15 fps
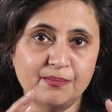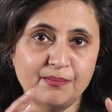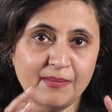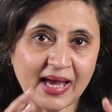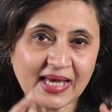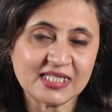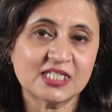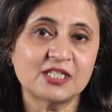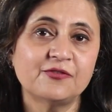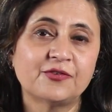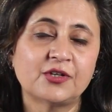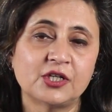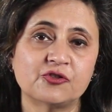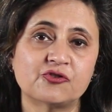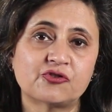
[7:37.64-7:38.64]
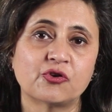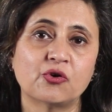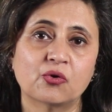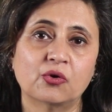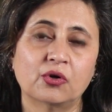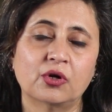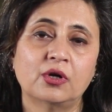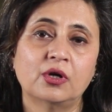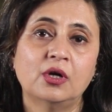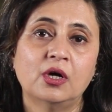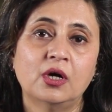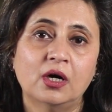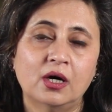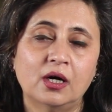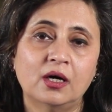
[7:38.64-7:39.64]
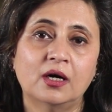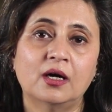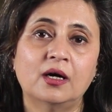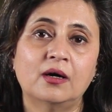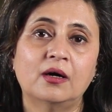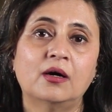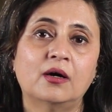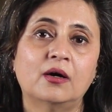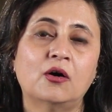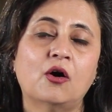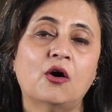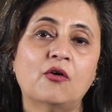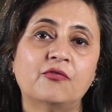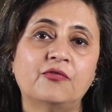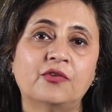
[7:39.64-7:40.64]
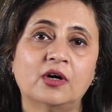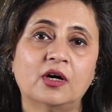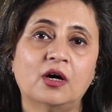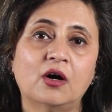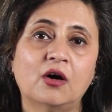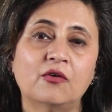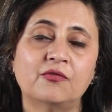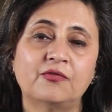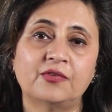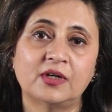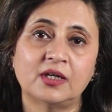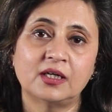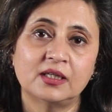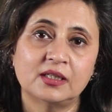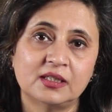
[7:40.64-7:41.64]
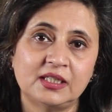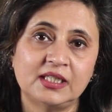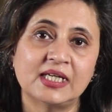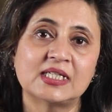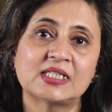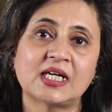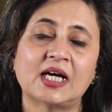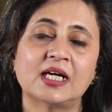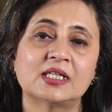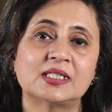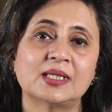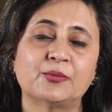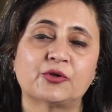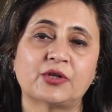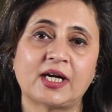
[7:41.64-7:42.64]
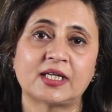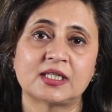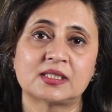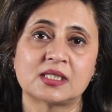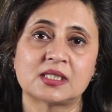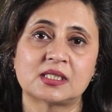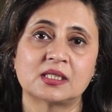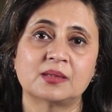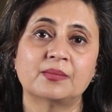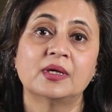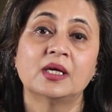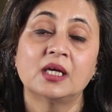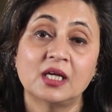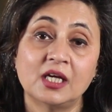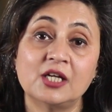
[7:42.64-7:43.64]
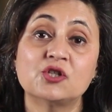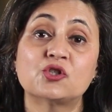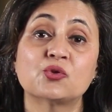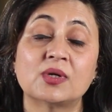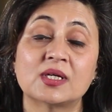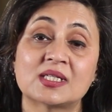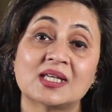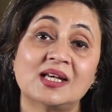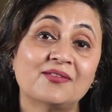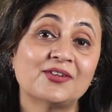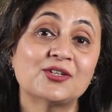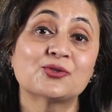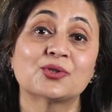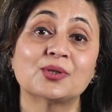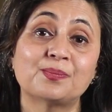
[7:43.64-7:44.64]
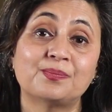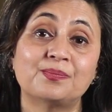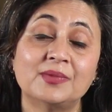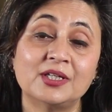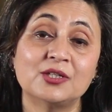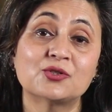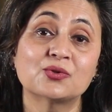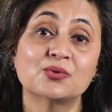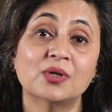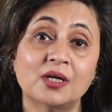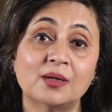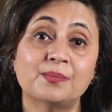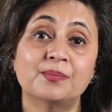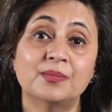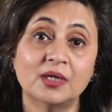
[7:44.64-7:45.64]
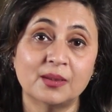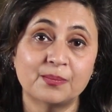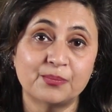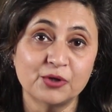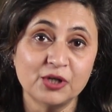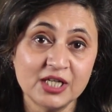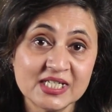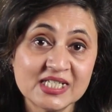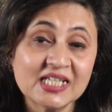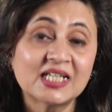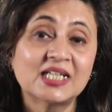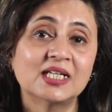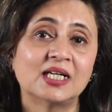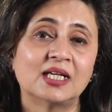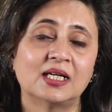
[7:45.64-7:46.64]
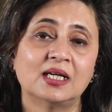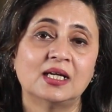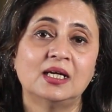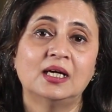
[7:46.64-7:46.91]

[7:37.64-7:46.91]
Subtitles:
massive control of the entire democratic system into herself, into her political,